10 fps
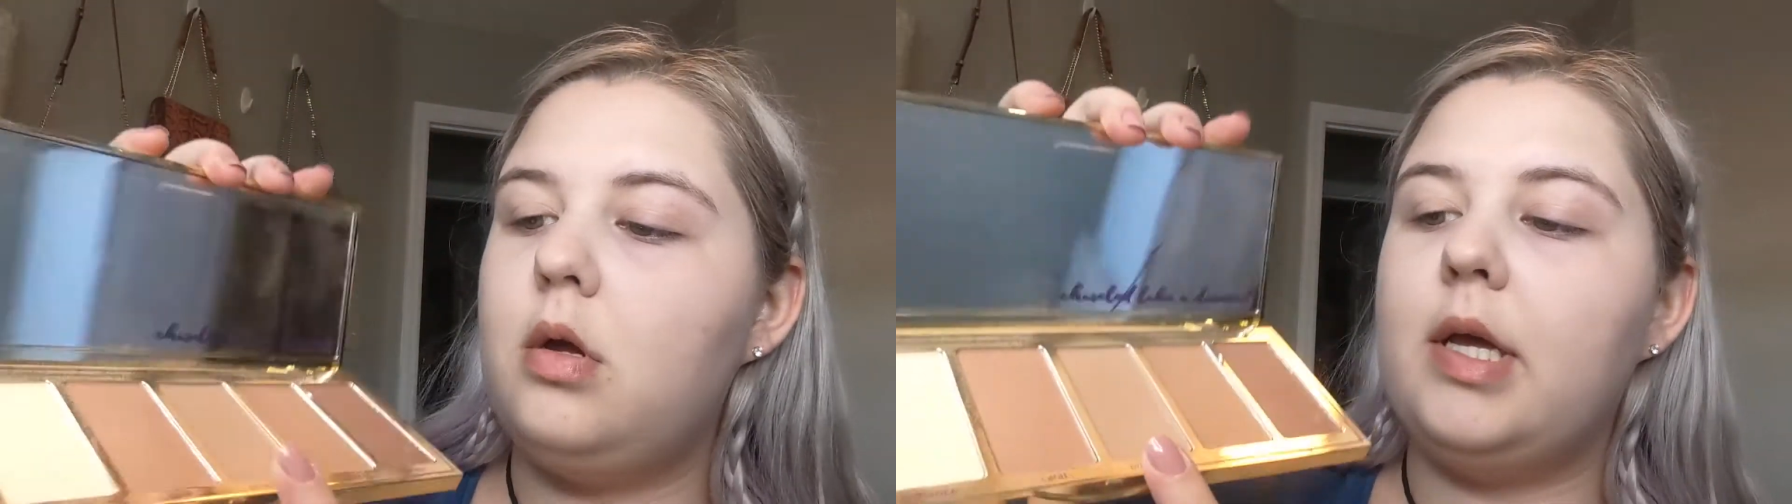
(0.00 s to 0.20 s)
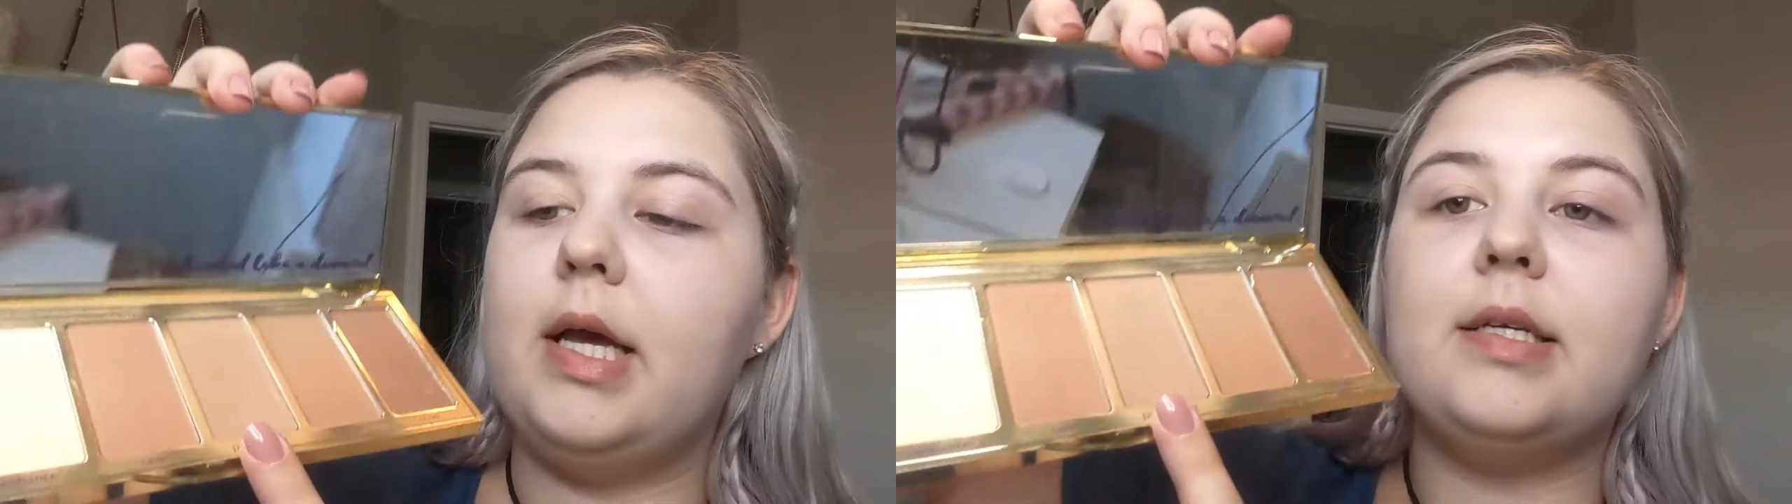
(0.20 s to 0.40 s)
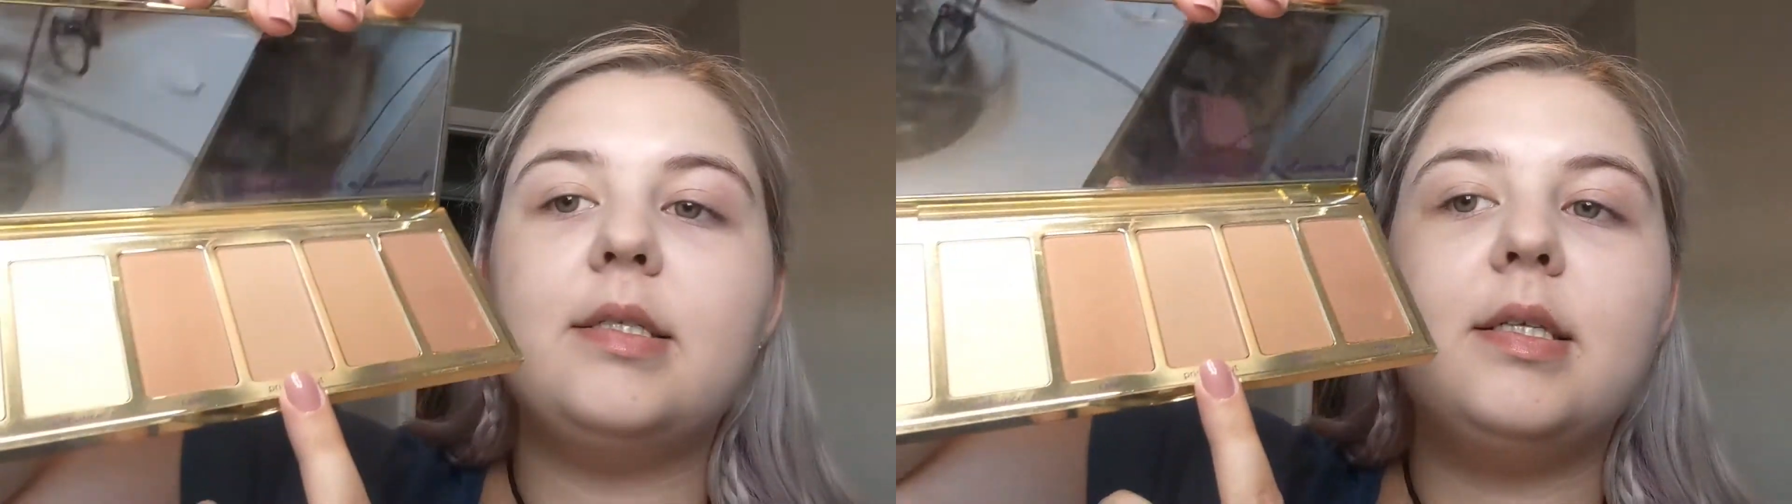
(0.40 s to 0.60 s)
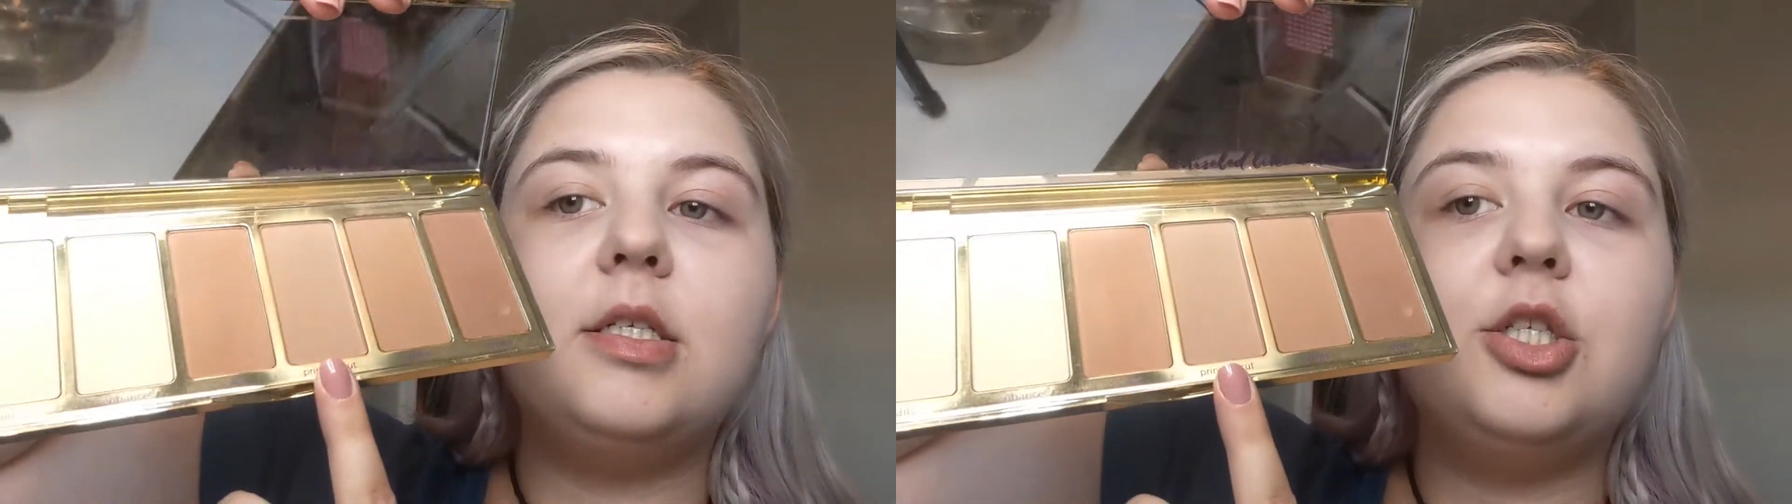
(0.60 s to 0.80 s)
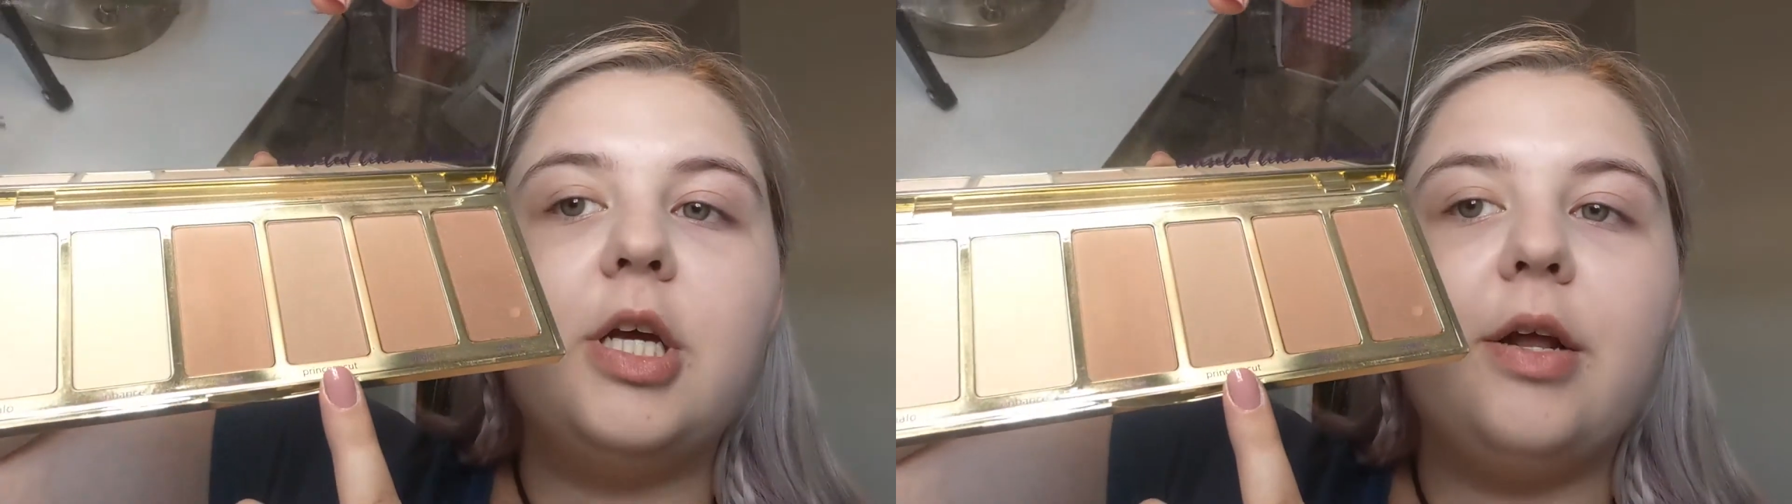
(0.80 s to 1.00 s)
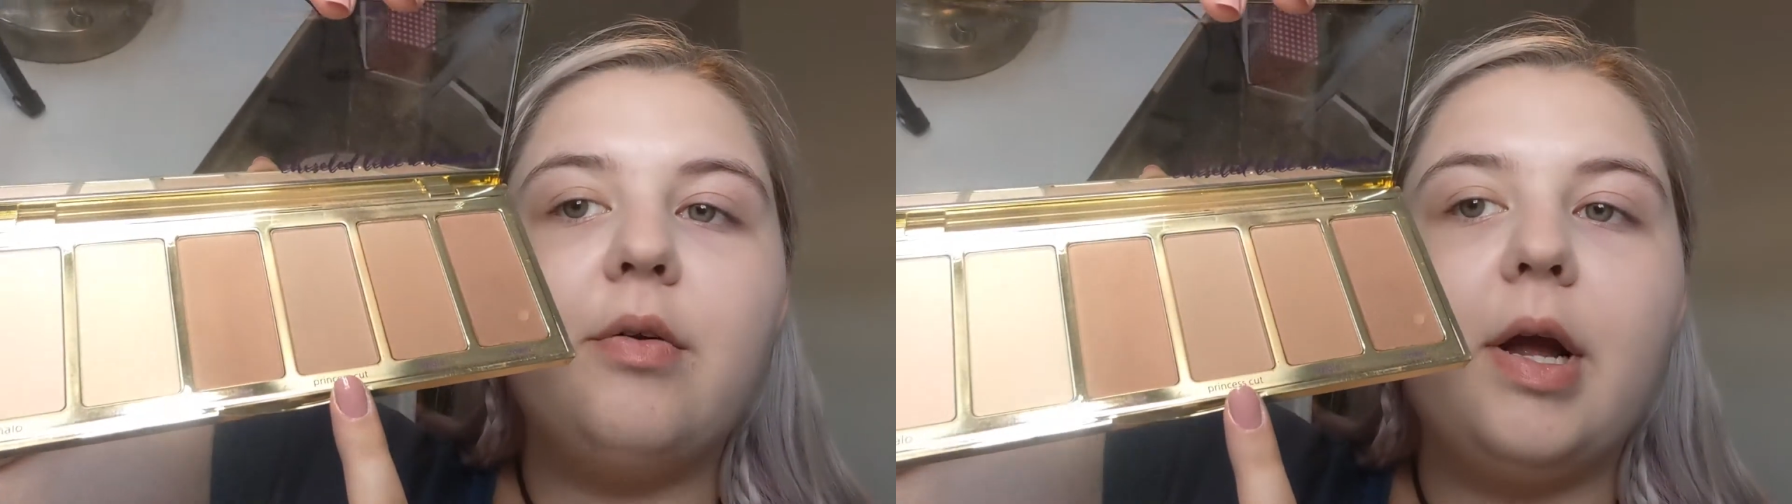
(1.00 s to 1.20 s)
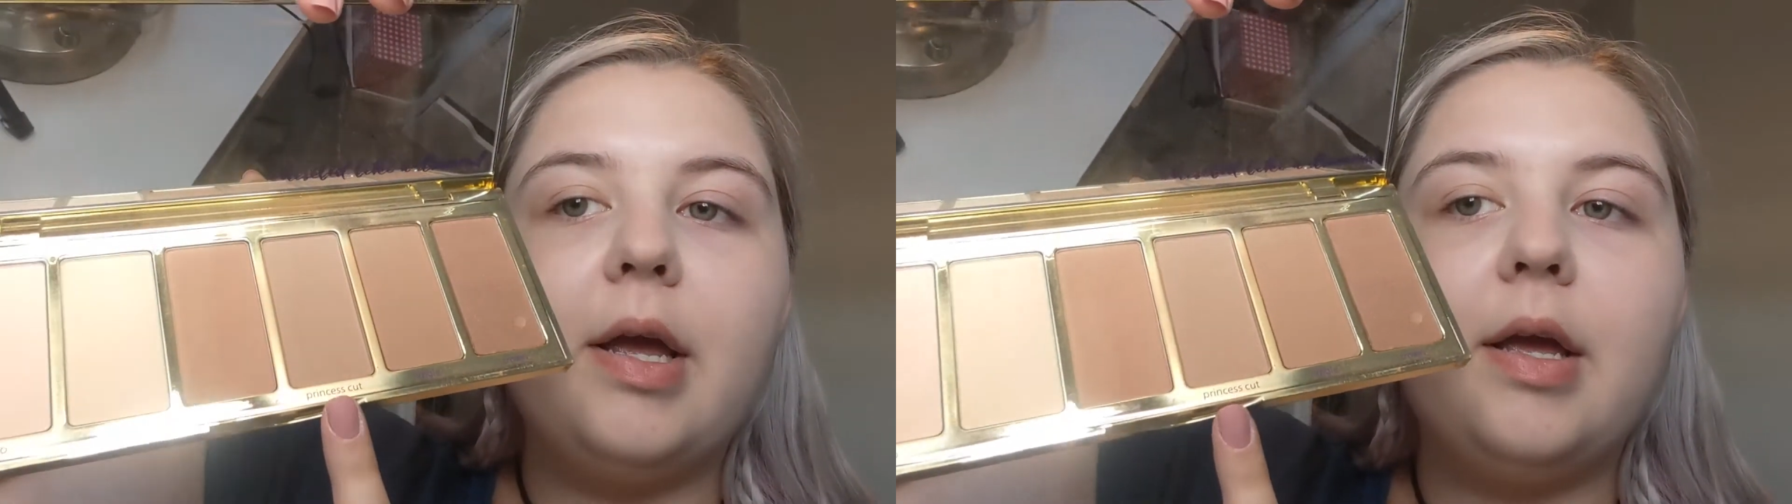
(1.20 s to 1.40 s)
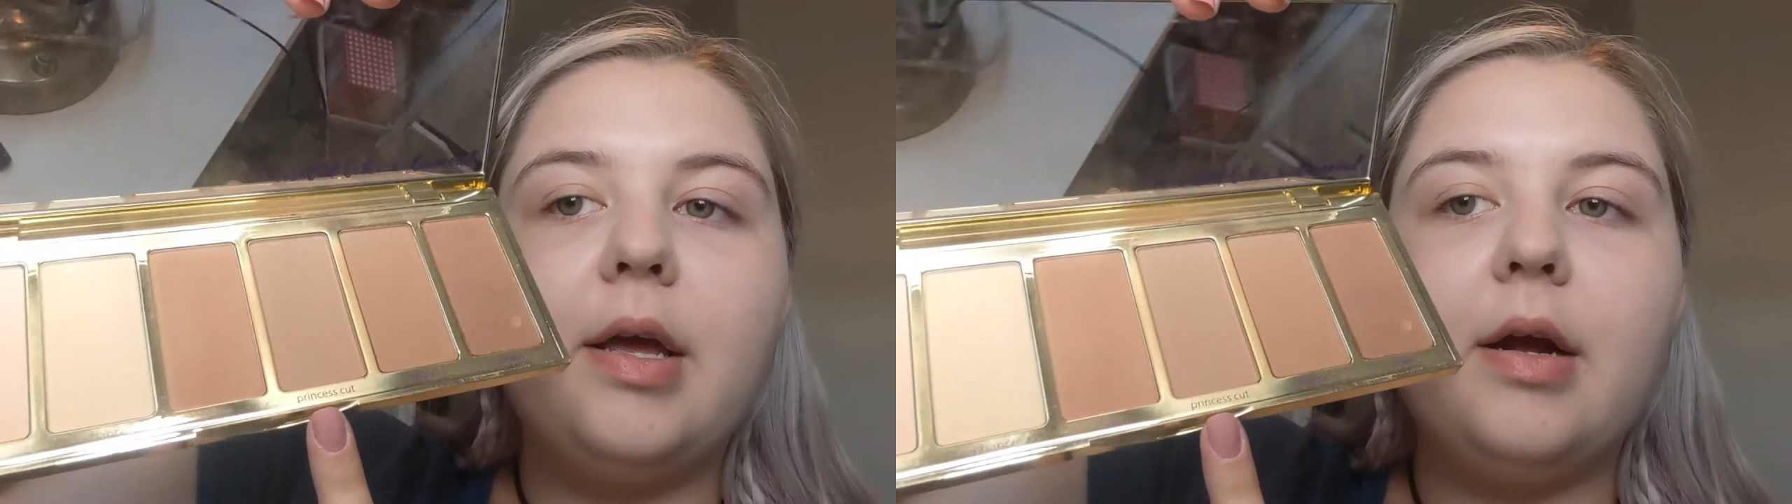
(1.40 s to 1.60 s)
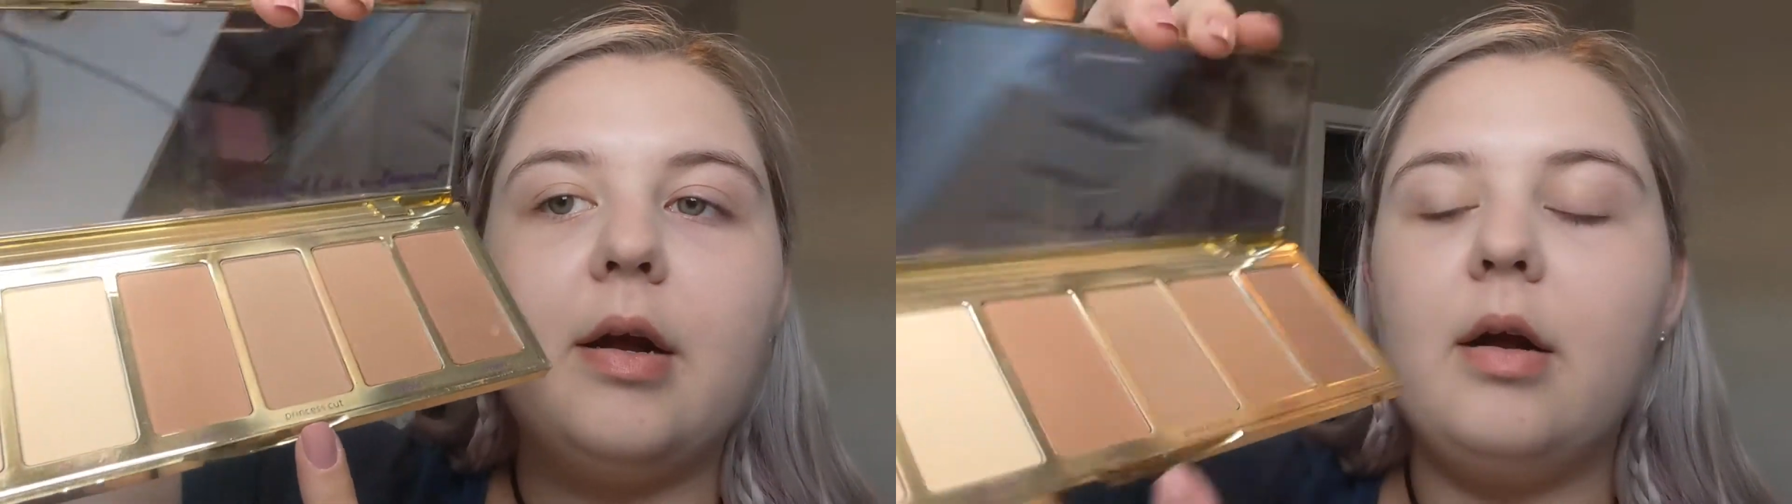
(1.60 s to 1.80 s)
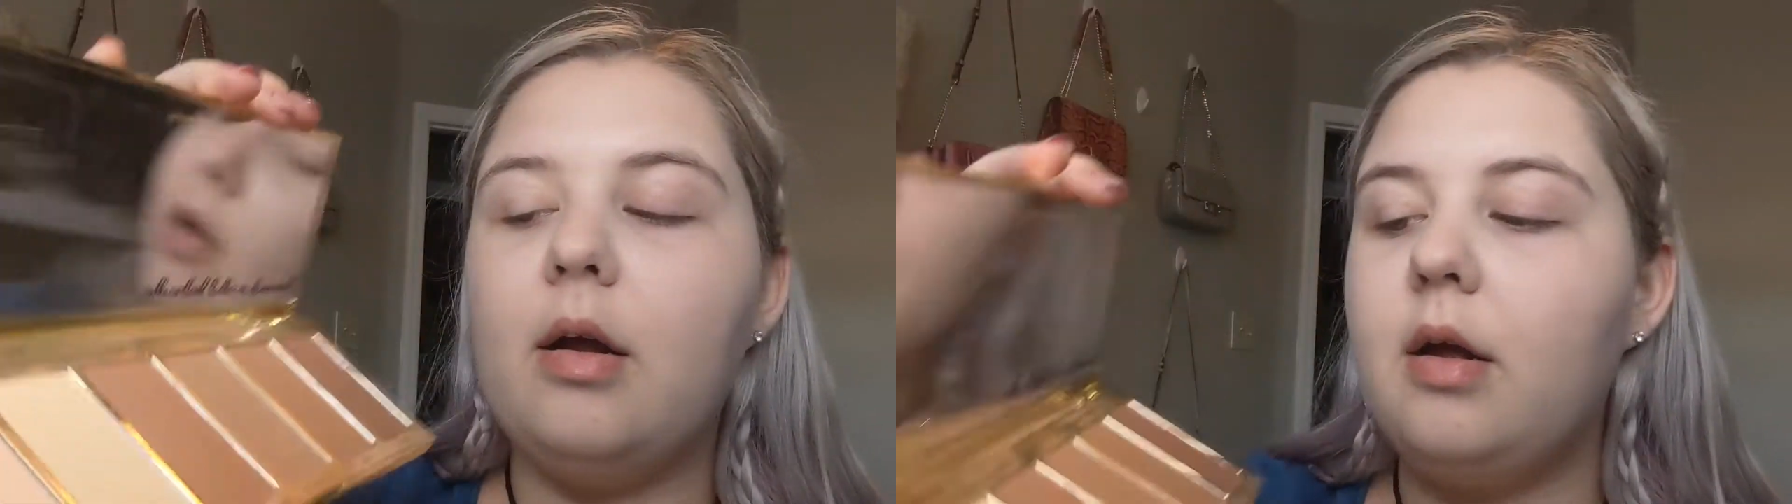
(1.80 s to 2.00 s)
yes, this shade right
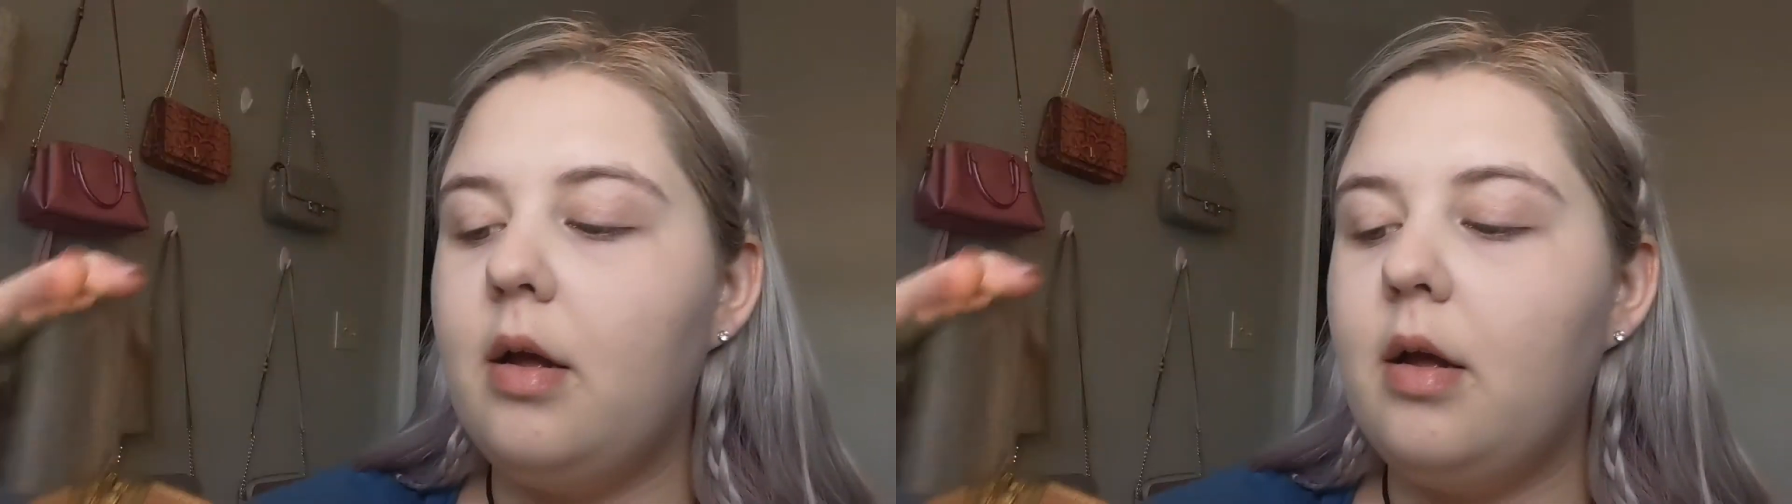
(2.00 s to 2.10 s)
here.